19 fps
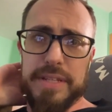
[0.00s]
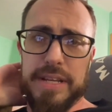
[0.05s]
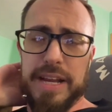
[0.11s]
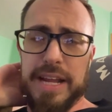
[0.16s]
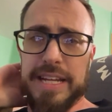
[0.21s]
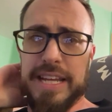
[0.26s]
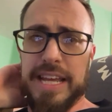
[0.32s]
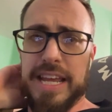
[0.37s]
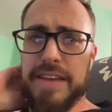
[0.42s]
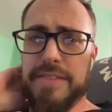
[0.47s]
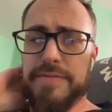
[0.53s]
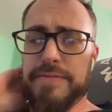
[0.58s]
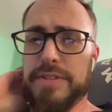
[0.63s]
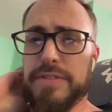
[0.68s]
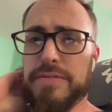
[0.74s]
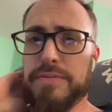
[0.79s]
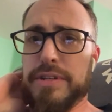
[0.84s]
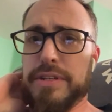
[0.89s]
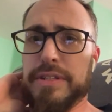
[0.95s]
that I gave
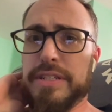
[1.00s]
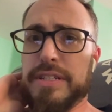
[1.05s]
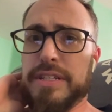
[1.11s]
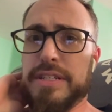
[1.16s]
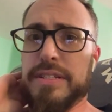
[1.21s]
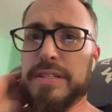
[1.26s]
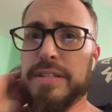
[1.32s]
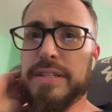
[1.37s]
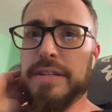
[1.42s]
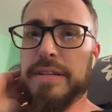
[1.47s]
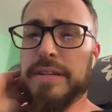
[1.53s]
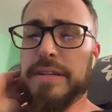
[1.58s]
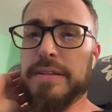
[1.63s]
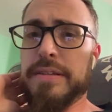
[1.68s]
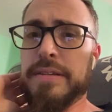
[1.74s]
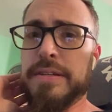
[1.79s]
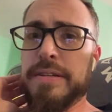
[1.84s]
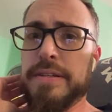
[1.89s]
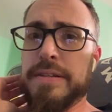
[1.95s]
is really just a